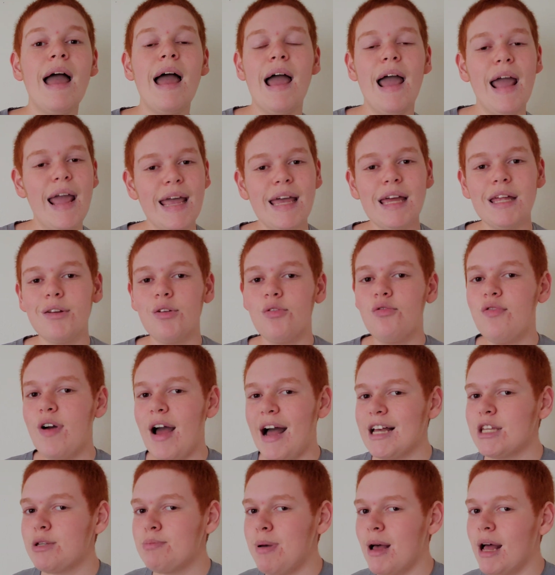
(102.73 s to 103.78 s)
and
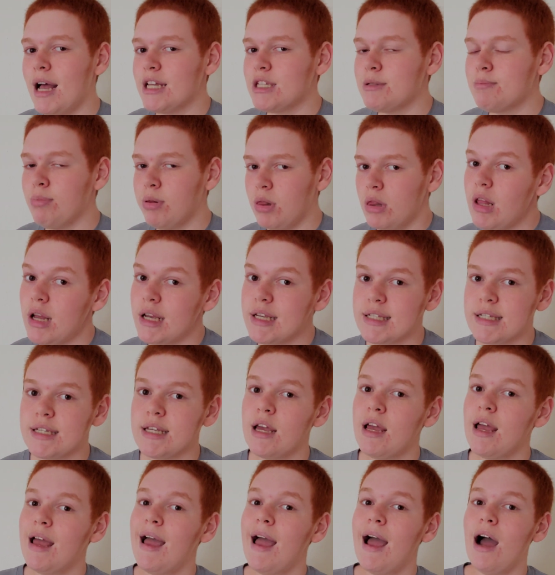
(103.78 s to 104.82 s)
Fast Pass Plus
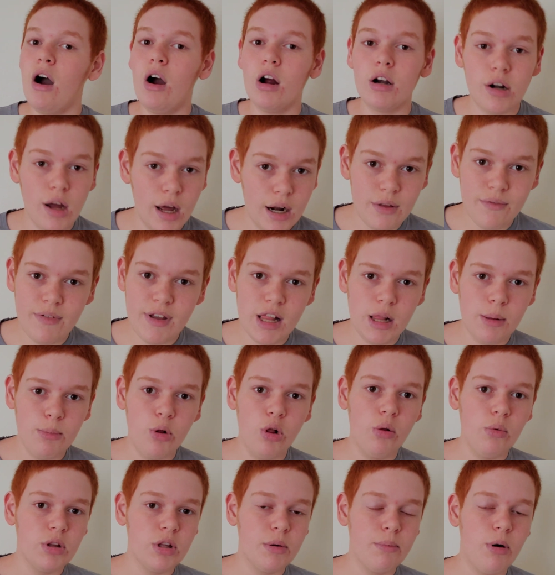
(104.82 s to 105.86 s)
are not
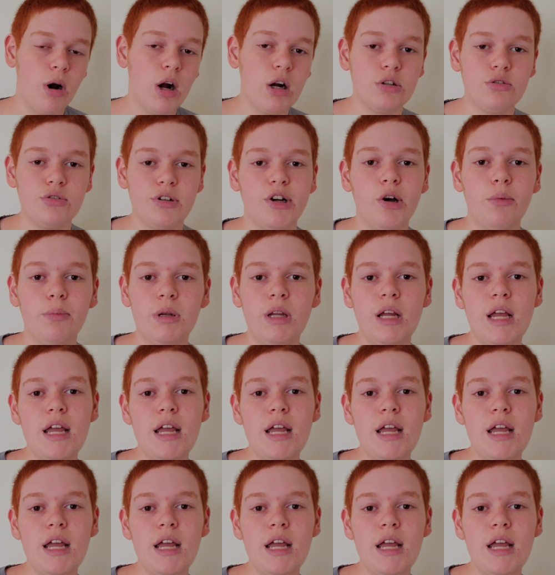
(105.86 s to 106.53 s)
available when the parks reopen